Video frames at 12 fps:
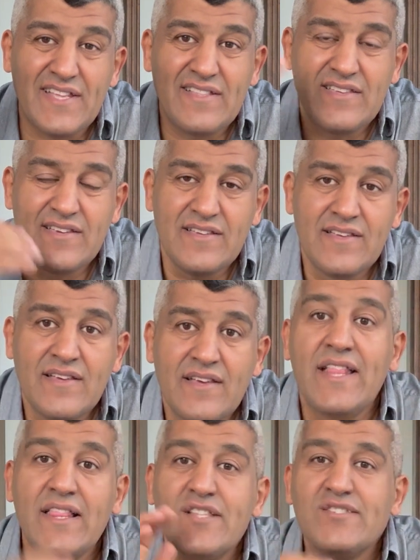rate.
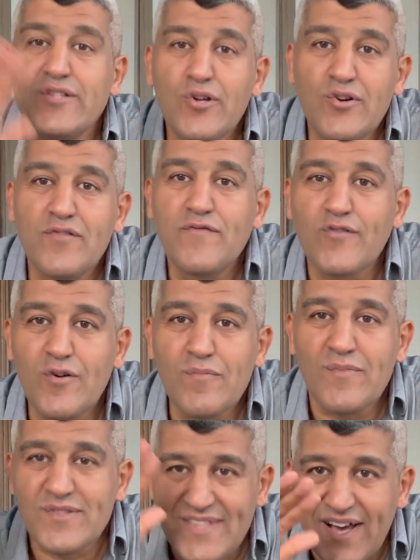And let's learn
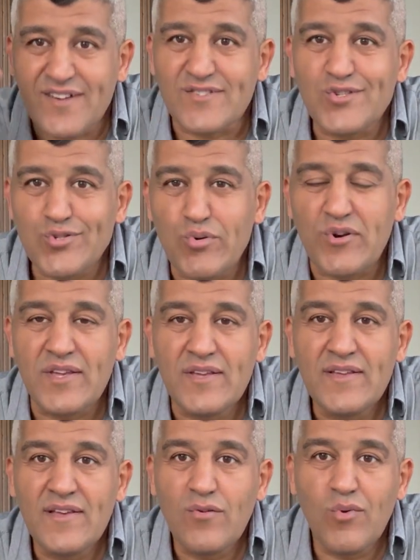from Sarah's story.
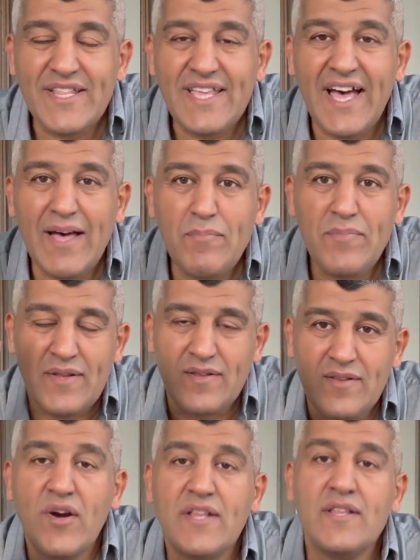What happened
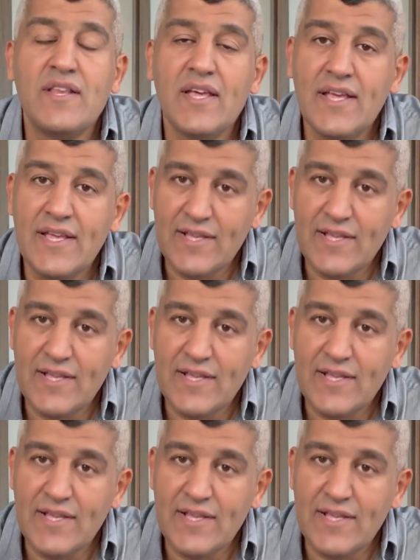when